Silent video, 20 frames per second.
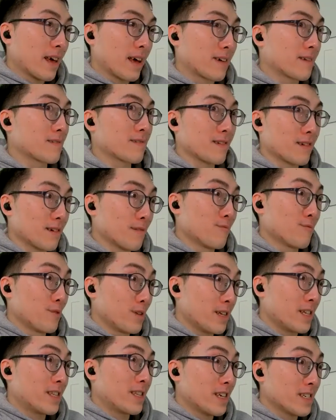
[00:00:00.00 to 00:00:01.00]
like a
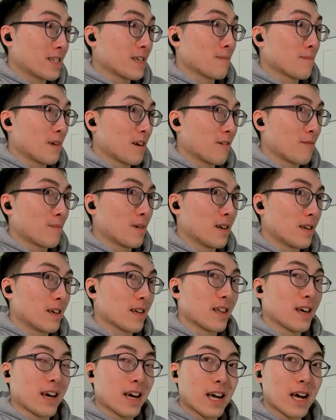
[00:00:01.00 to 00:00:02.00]
really decent amount of
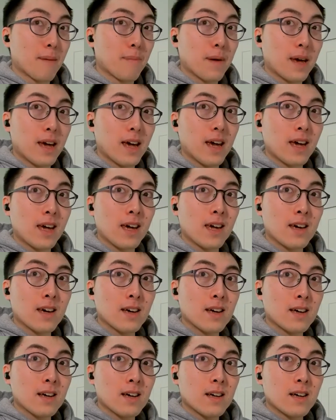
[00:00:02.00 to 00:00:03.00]
money. Like I pay
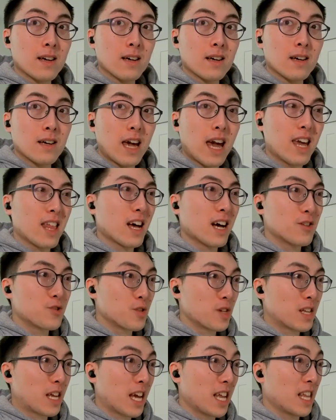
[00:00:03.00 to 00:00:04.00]
eight
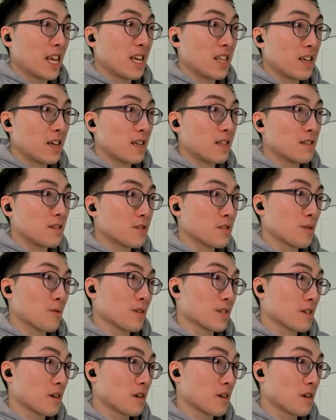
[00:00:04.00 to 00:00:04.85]
hundred Canadian, so